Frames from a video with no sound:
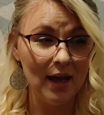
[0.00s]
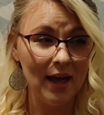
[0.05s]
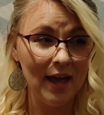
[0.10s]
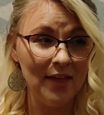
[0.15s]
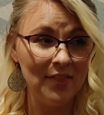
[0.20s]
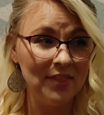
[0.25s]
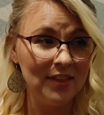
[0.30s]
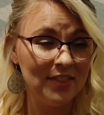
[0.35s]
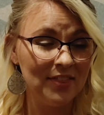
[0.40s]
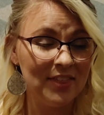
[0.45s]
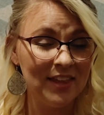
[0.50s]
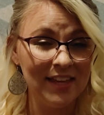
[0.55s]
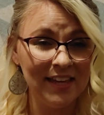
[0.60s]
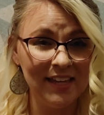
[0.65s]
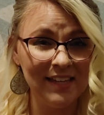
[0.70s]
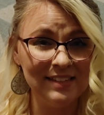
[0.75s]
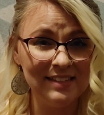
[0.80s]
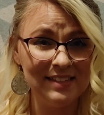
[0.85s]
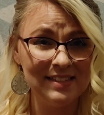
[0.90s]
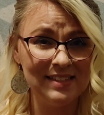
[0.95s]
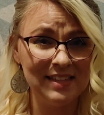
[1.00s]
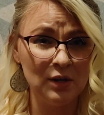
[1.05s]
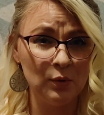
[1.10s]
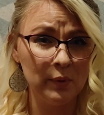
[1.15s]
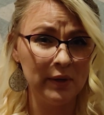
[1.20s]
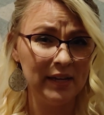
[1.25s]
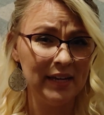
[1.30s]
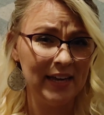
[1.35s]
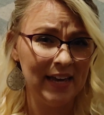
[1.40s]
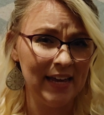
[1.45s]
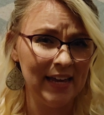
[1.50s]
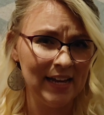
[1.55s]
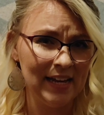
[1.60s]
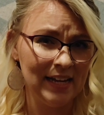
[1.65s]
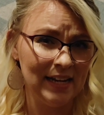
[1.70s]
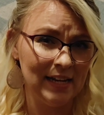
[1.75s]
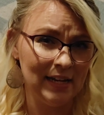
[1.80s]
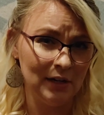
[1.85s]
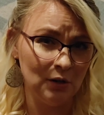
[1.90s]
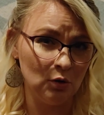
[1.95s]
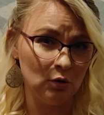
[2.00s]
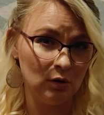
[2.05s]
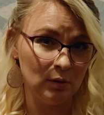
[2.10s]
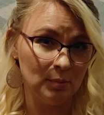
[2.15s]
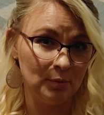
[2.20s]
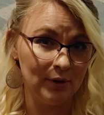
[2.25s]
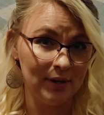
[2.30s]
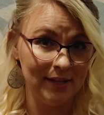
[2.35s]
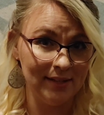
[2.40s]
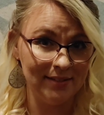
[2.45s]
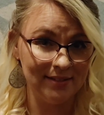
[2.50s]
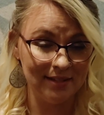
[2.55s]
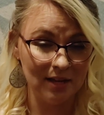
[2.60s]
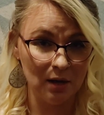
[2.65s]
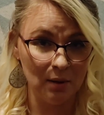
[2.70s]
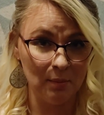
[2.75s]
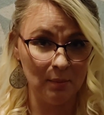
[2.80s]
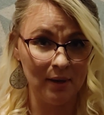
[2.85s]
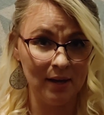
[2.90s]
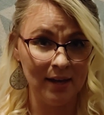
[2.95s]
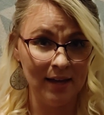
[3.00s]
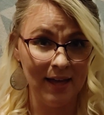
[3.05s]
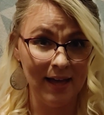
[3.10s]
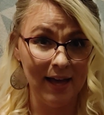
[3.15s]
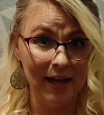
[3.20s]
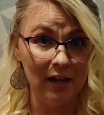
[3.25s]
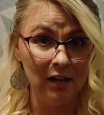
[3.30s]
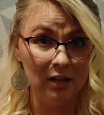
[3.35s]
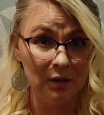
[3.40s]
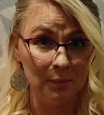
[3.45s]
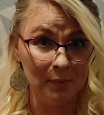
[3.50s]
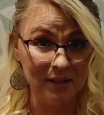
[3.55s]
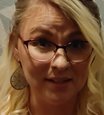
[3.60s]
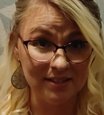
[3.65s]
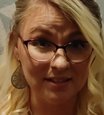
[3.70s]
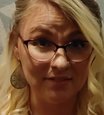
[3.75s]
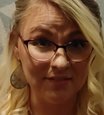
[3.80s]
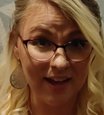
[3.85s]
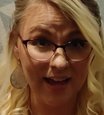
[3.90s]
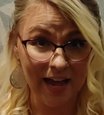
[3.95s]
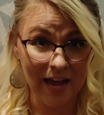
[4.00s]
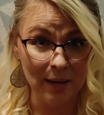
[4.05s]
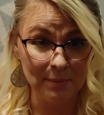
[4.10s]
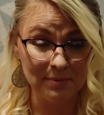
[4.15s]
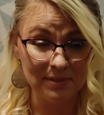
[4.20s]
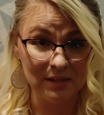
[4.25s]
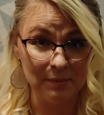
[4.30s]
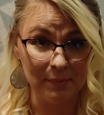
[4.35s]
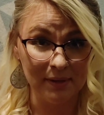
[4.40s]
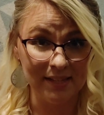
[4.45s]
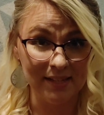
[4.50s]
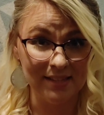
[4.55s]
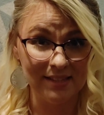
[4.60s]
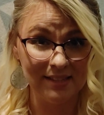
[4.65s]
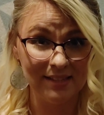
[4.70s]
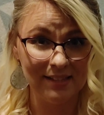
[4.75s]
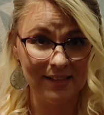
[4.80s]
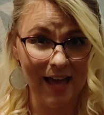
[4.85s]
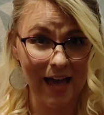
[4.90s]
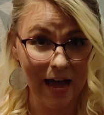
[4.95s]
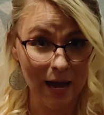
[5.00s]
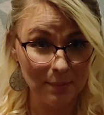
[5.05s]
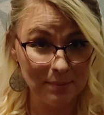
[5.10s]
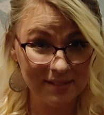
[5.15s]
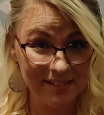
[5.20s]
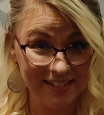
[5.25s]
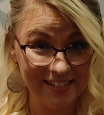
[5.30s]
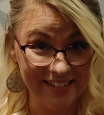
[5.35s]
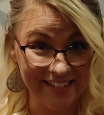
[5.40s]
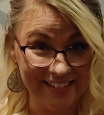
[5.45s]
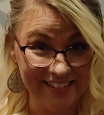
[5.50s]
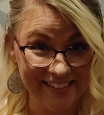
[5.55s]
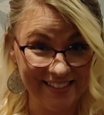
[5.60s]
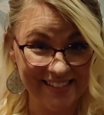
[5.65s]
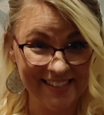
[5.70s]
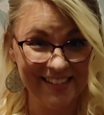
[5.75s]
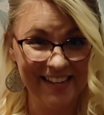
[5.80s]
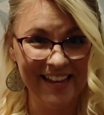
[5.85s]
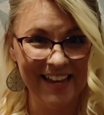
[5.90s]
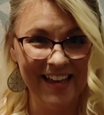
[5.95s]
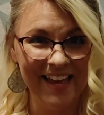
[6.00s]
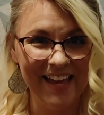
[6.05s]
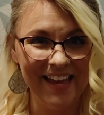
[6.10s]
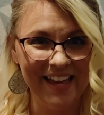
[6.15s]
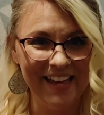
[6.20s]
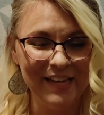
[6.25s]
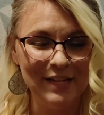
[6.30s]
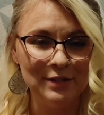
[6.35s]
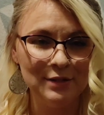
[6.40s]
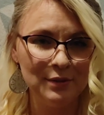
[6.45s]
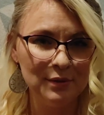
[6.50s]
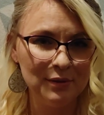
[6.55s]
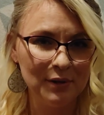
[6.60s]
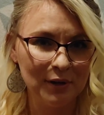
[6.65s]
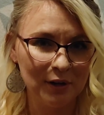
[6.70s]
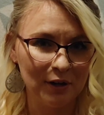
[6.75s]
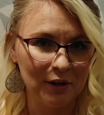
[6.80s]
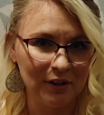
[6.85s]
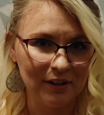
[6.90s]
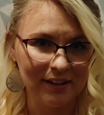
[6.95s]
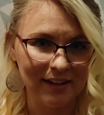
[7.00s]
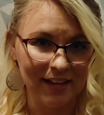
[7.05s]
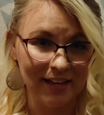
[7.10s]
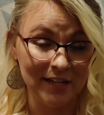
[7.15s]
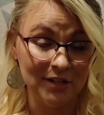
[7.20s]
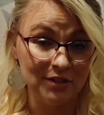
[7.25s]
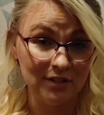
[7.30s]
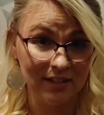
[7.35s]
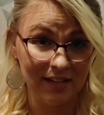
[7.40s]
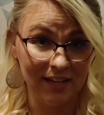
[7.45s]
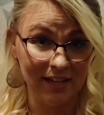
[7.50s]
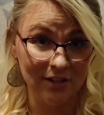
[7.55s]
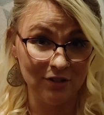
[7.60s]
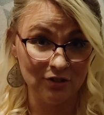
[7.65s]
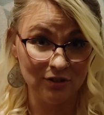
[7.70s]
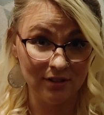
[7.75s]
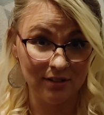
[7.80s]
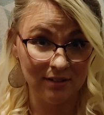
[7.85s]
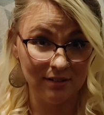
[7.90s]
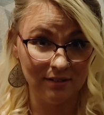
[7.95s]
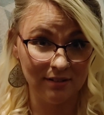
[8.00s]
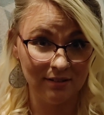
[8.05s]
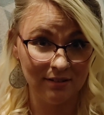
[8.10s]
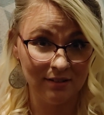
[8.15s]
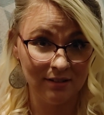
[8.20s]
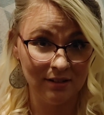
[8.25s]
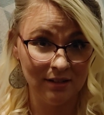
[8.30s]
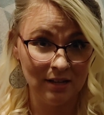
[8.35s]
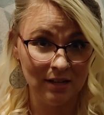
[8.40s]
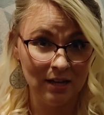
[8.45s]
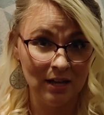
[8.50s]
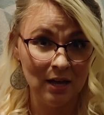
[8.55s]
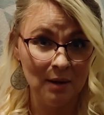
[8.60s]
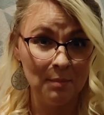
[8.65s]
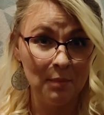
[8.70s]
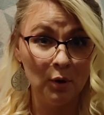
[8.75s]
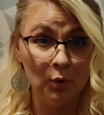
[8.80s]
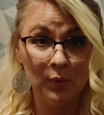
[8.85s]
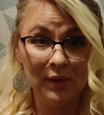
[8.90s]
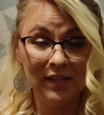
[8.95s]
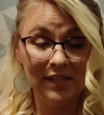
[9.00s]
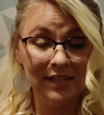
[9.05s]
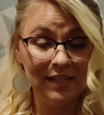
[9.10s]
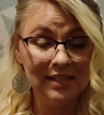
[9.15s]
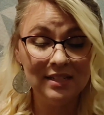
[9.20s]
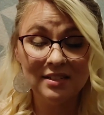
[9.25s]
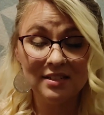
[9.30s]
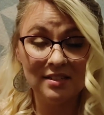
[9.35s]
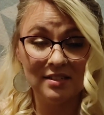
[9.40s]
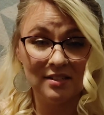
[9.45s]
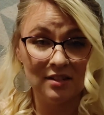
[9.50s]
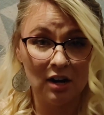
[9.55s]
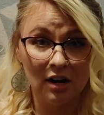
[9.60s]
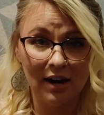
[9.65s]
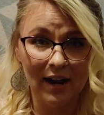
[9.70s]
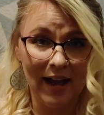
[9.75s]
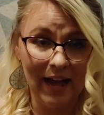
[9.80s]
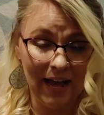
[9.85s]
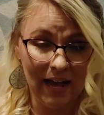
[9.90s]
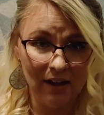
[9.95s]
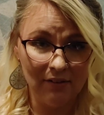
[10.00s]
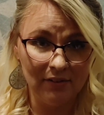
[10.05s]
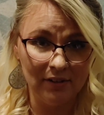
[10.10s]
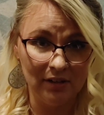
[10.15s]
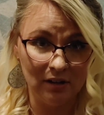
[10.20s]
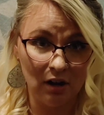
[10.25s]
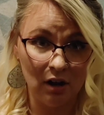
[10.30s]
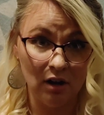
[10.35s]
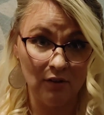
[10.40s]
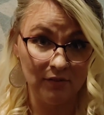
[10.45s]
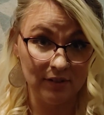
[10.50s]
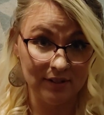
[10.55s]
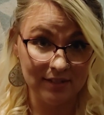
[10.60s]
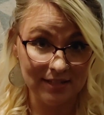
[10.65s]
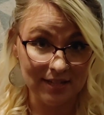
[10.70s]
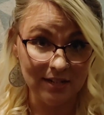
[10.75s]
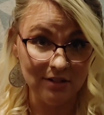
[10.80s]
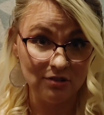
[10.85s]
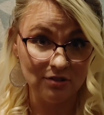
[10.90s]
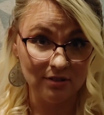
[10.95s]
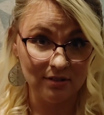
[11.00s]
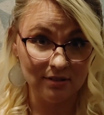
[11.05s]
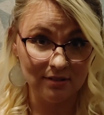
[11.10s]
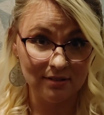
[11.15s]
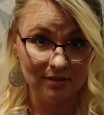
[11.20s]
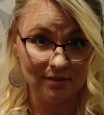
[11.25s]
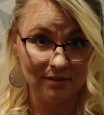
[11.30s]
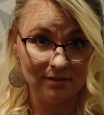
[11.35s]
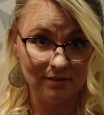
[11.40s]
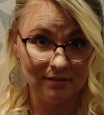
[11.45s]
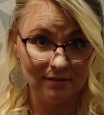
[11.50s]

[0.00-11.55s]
And the thing is that we can incorporate some elements of abstinence into current education, but we need to start having conversations.